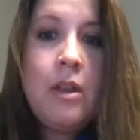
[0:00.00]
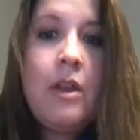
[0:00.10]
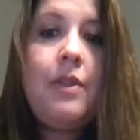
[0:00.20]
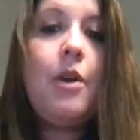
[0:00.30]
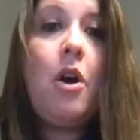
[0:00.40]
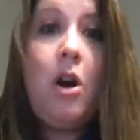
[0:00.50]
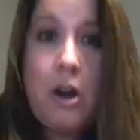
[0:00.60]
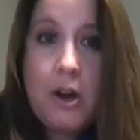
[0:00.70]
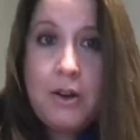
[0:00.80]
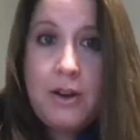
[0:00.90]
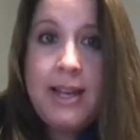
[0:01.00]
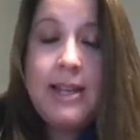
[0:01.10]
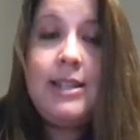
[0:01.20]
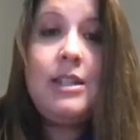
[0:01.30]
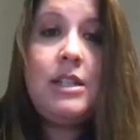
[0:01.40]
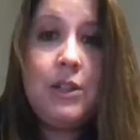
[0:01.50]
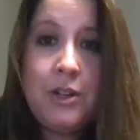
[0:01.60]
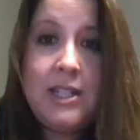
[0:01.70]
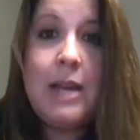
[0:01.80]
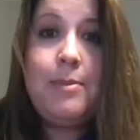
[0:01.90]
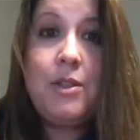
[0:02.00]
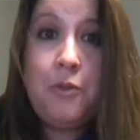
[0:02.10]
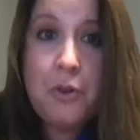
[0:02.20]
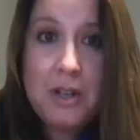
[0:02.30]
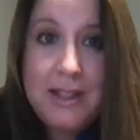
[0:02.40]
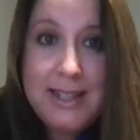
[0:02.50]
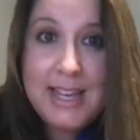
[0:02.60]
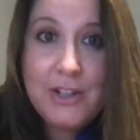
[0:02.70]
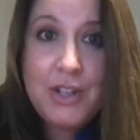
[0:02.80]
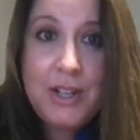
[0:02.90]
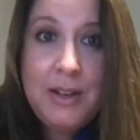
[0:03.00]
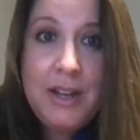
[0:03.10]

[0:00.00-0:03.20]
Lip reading: There are different types of fertilization,